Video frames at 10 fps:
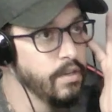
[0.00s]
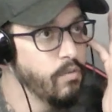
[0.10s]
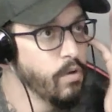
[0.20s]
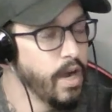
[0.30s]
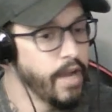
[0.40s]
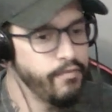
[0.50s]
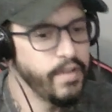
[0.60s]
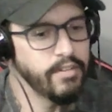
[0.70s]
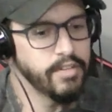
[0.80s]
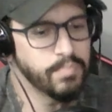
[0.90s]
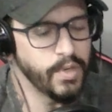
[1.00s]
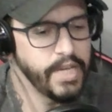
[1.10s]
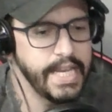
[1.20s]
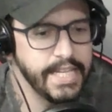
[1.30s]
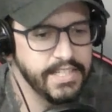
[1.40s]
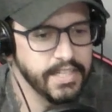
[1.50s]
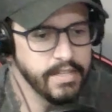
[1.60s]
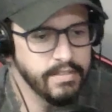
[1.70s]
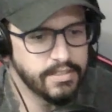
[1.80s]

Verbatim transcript: well, I found it pretty easy to